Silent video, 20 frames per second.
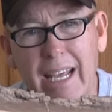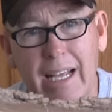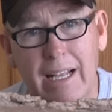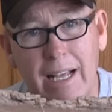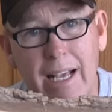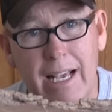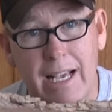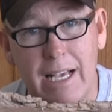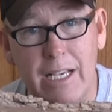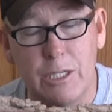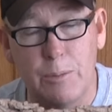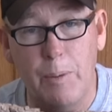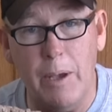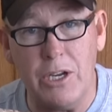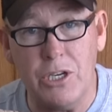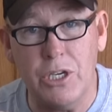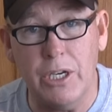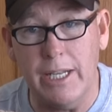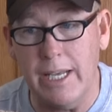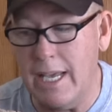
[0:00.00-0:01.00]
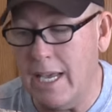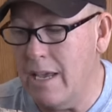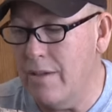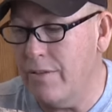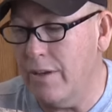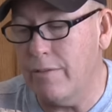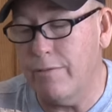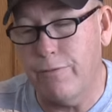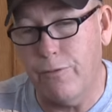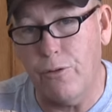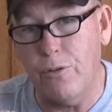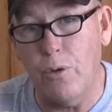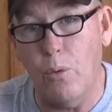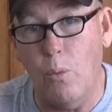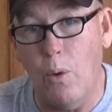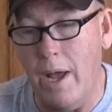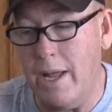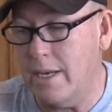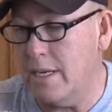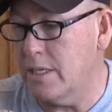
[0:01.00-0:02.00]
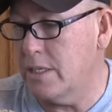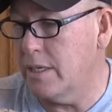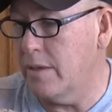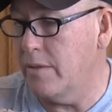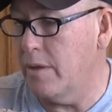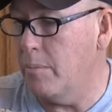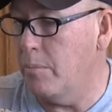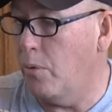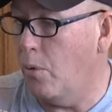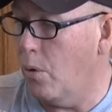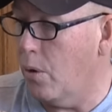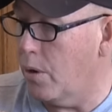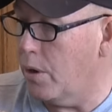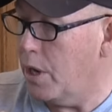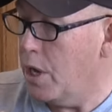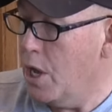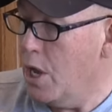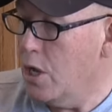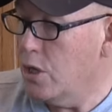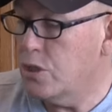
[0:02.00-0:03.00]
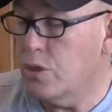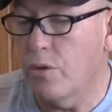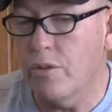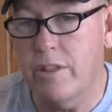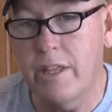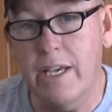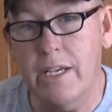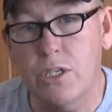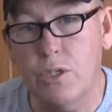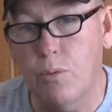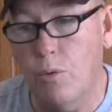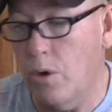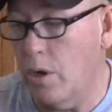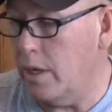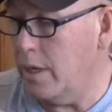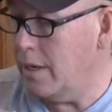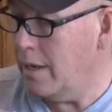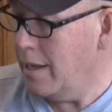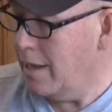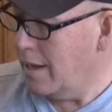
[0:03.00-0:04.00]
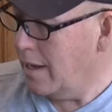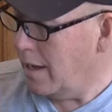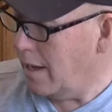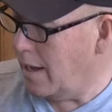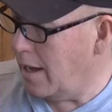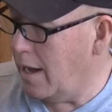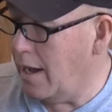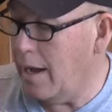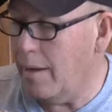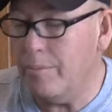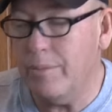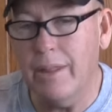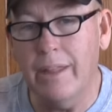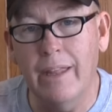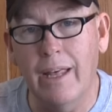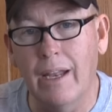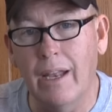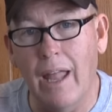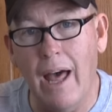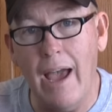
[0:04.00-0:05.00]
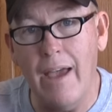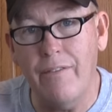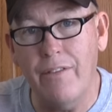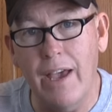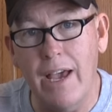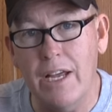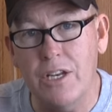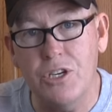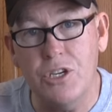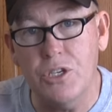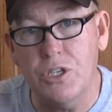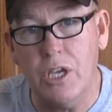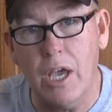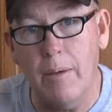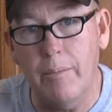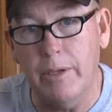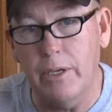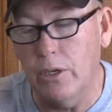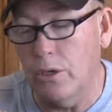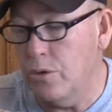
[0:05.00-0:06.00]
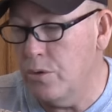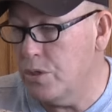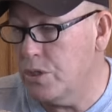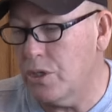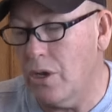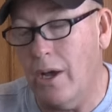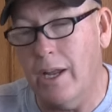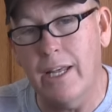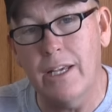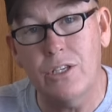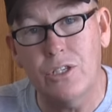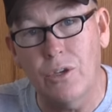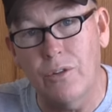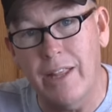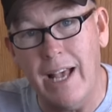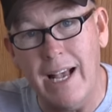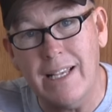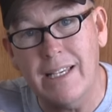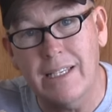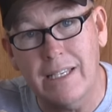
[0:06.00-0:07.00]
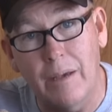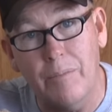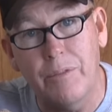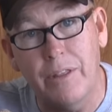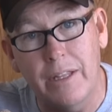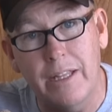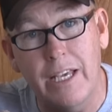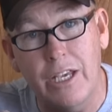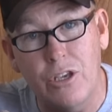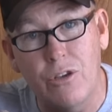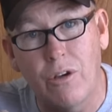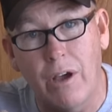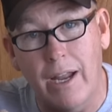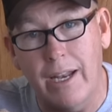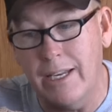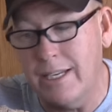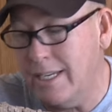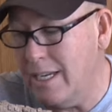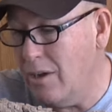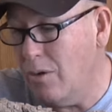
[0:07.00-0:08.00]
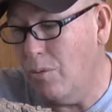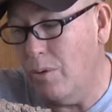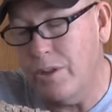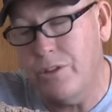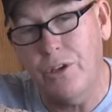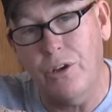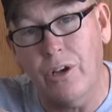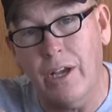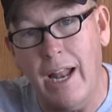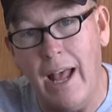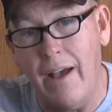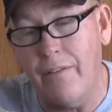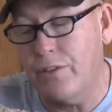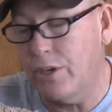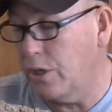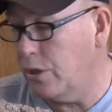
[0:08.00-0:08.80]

especially even for the wetness of the board. So this one, um, that live edge is coming loose on it, so that's something that you got to deal with. You're going to have to